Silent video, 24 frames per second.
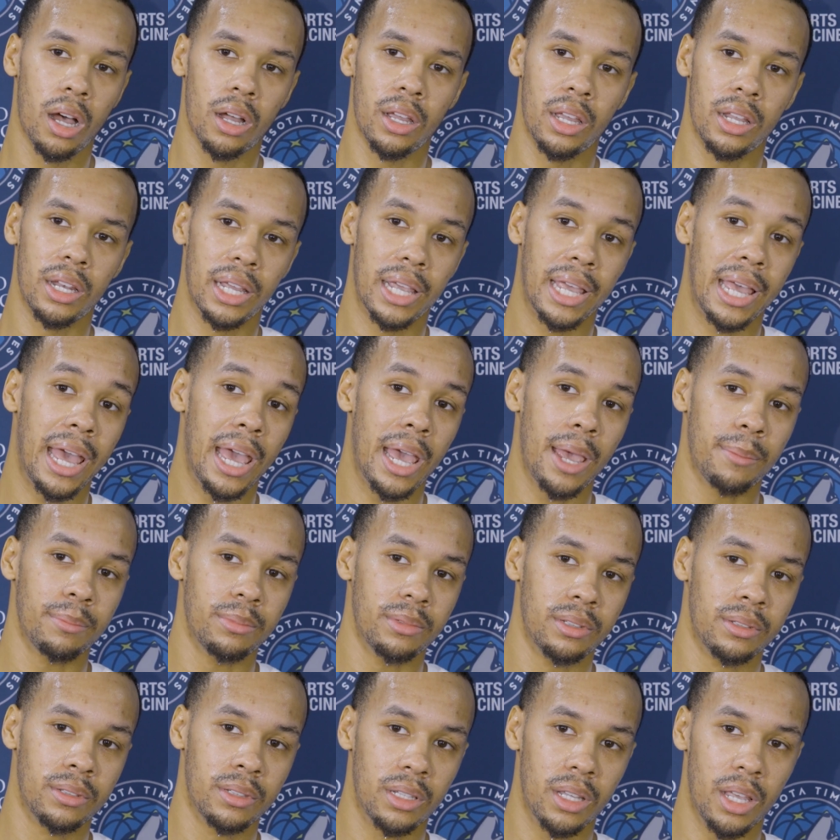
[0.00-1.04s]
in the
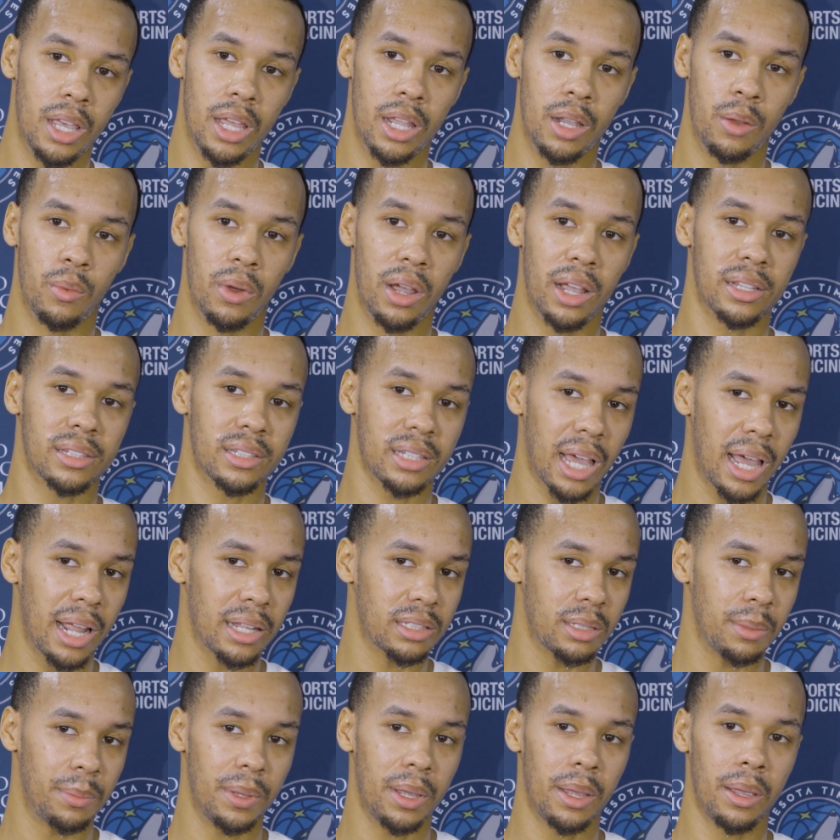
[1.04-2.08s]
game, and we're
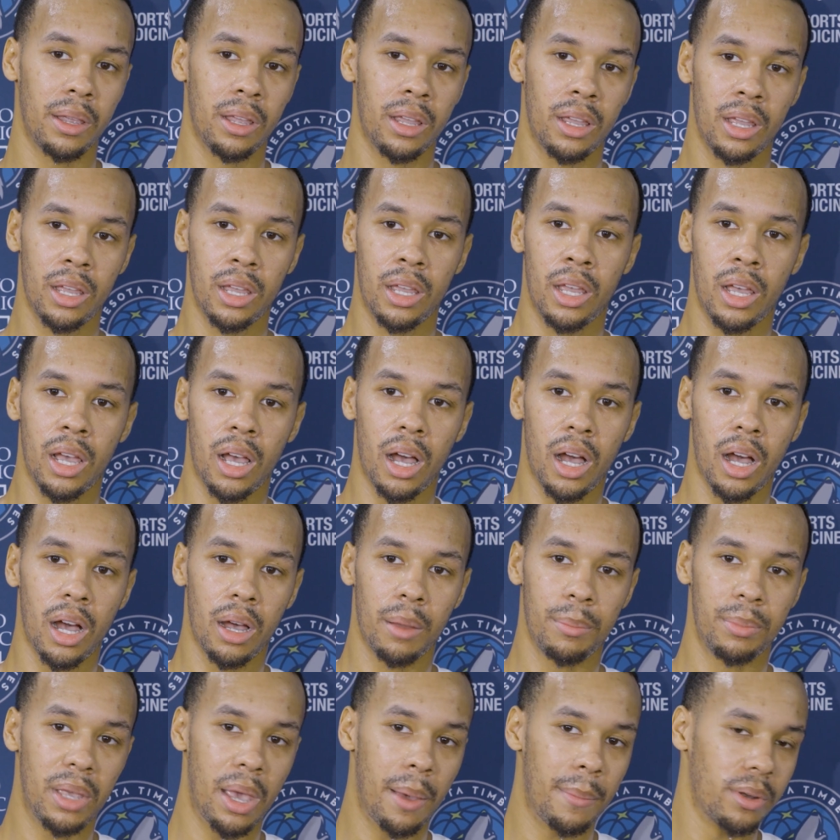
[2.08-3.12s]
excited to be
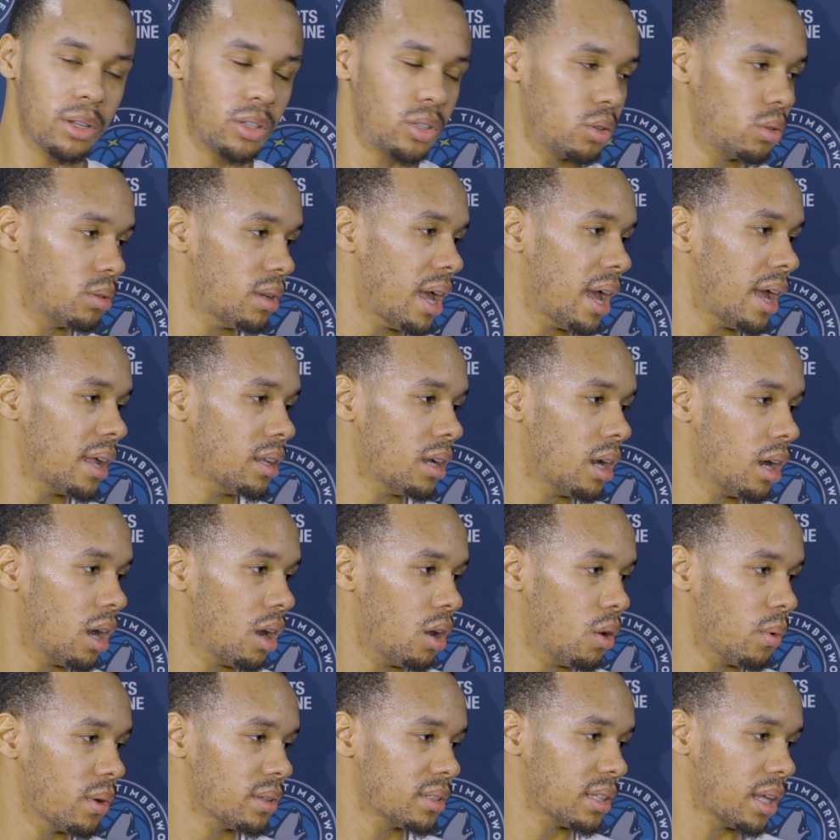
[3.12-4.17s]
able to do that
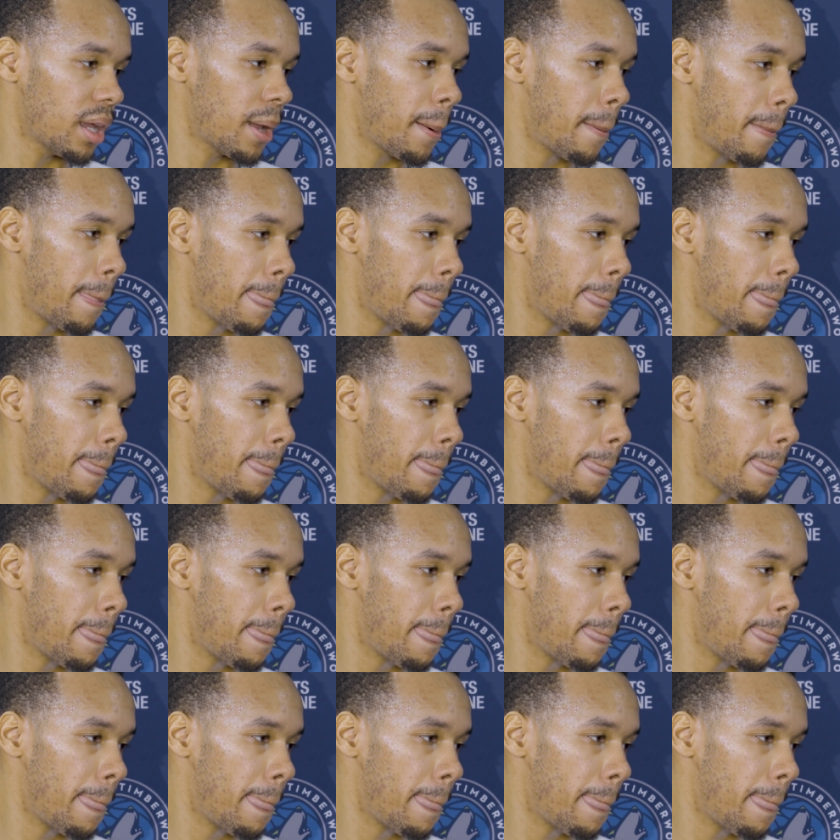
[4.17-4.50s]
on Wednesday.